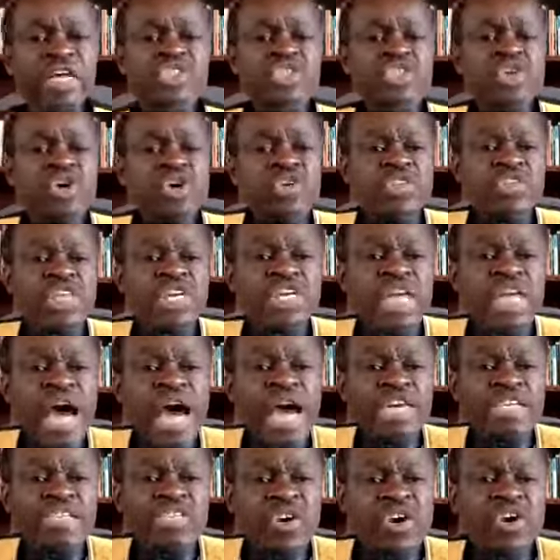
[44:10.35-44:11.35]
so that
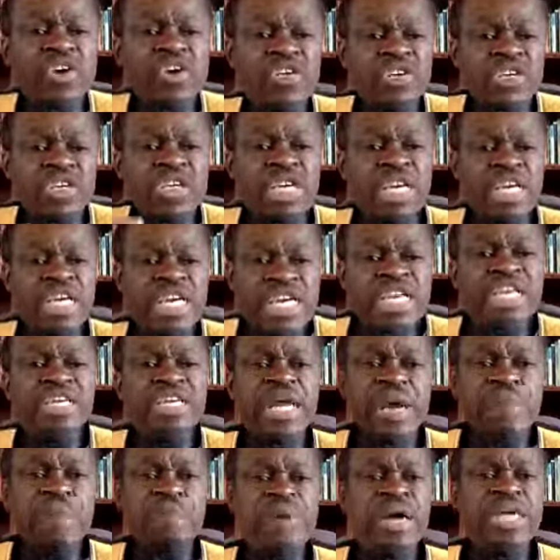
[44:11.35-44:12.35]
I don't
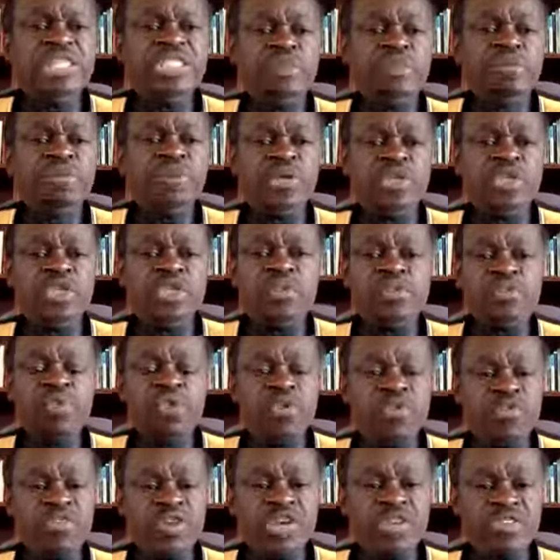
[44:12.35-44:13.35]
need a passport to
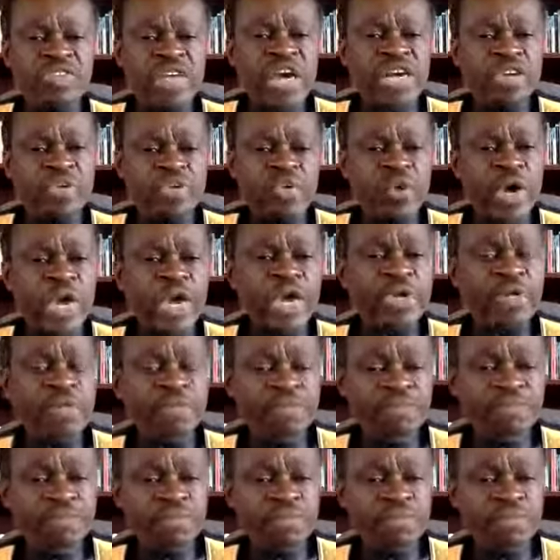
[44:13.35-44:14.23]
move in that way.